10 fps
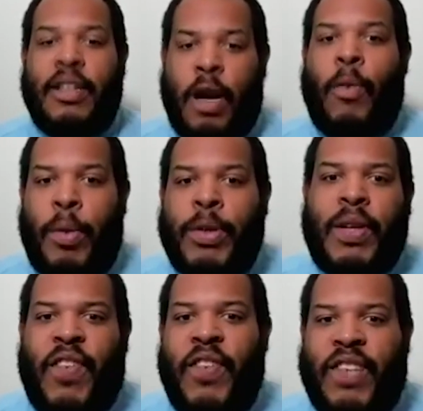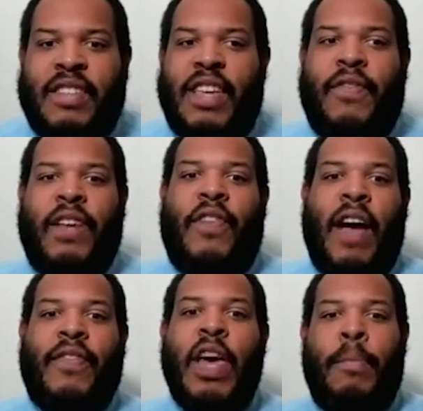somewhere between 50 and
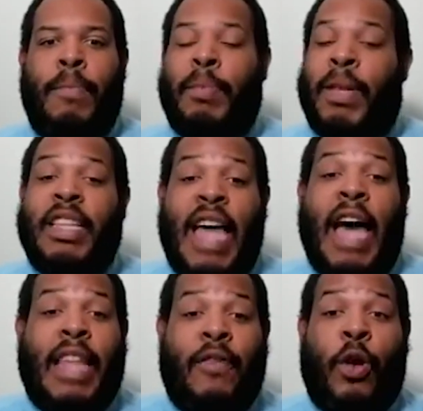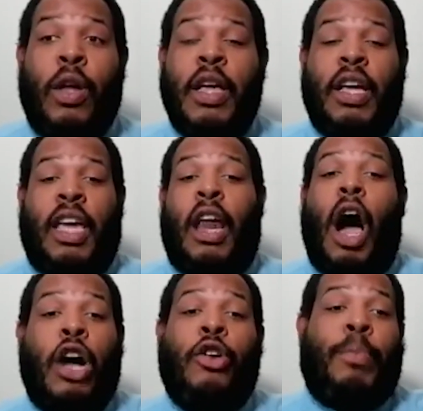75, people at that level get
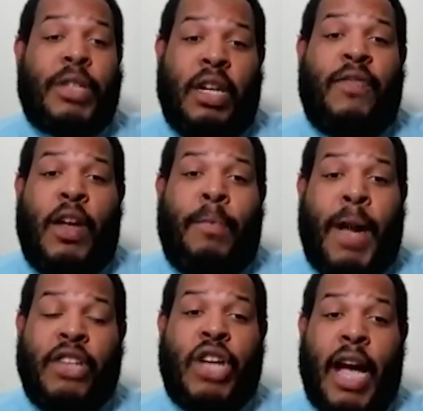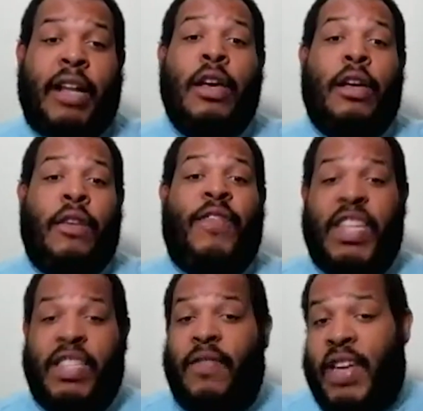100% of their paycheck
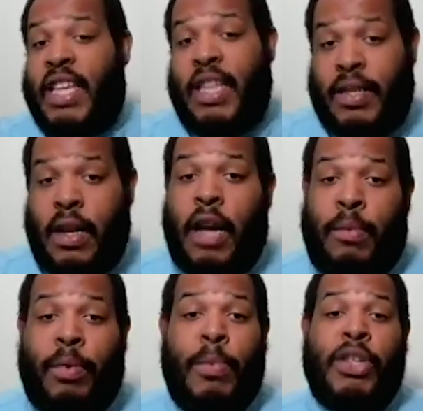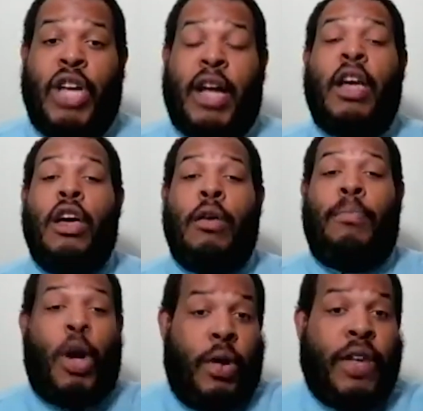vis-a-vis this unemployment check,
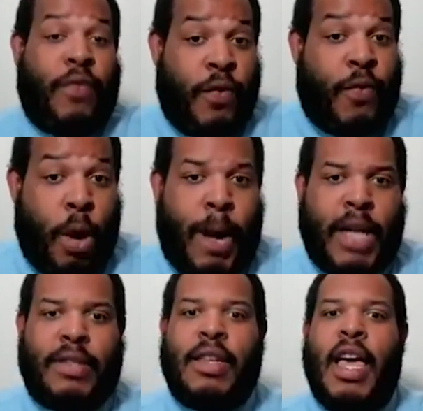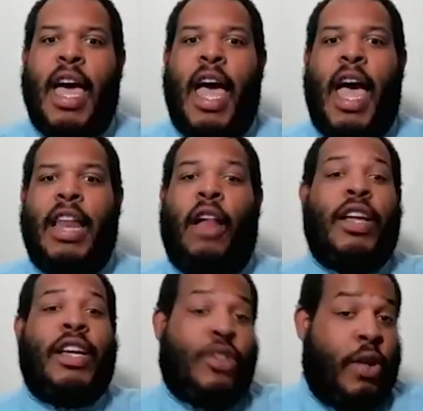but only for 4 months. And not
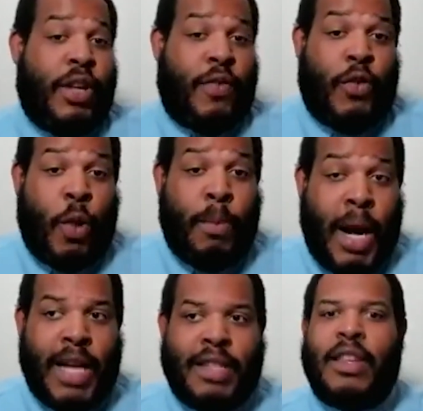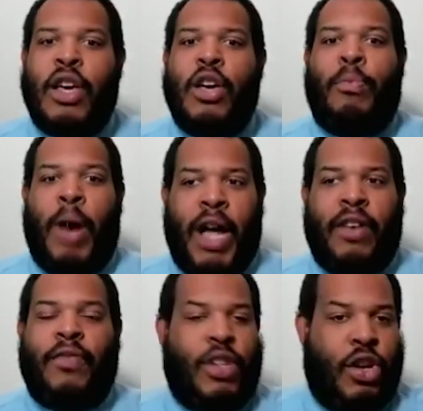only is it only for 4 months,
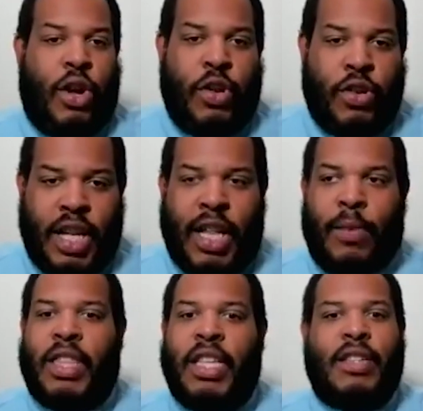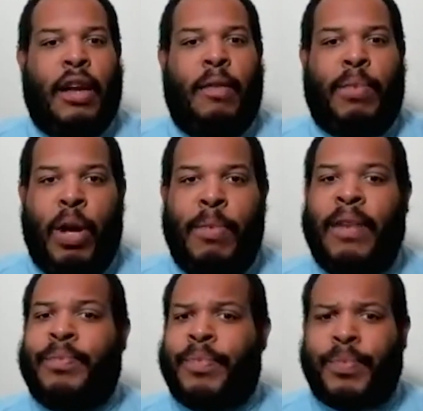but you're dealing with these unemployment